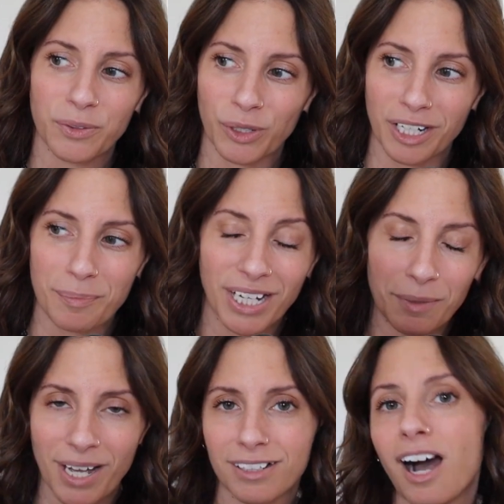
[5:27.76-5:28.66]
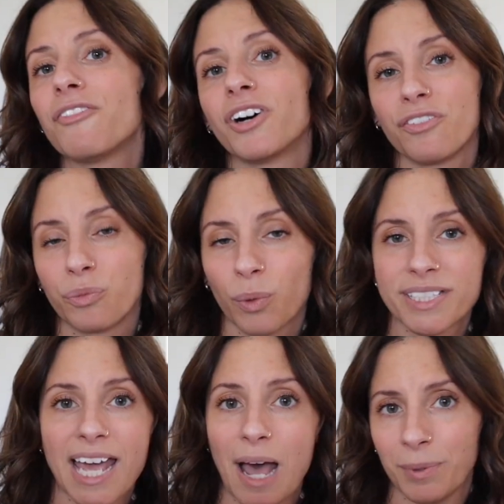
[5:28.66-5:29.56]
We're going to piggyback off of
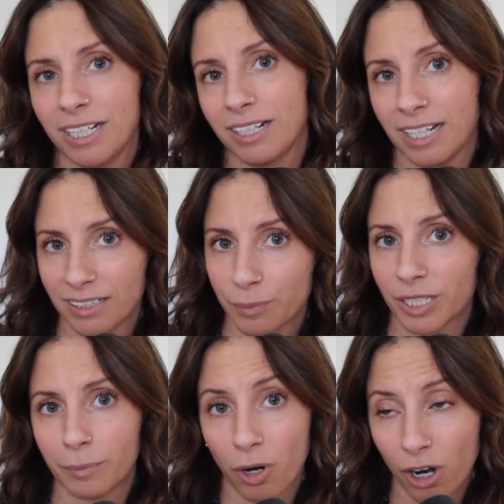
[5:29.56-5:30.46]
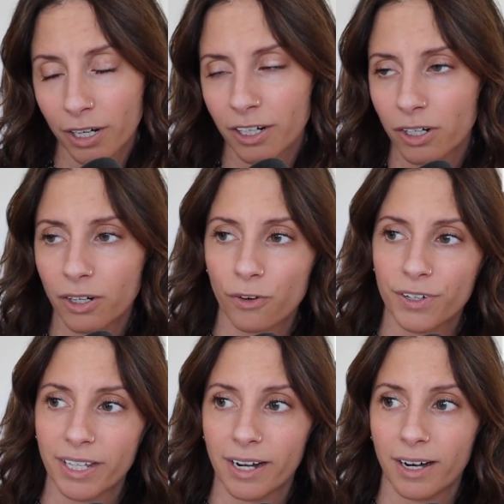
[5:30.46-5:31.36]
what's happening in Liberty Park over
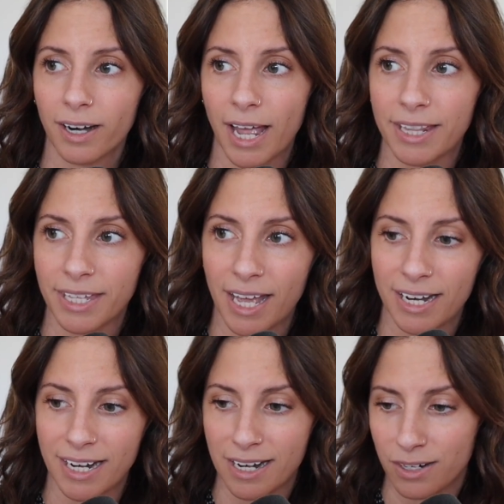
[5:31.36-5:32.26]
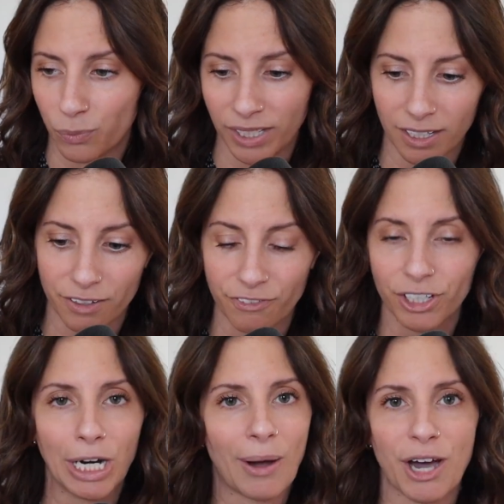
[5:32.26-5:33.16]
there, and then we can
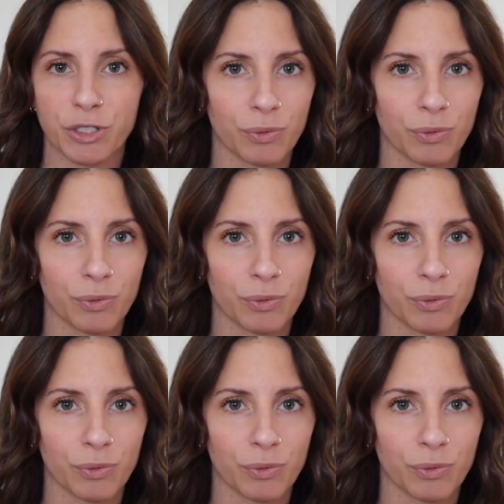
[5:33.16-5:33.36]
figure out how to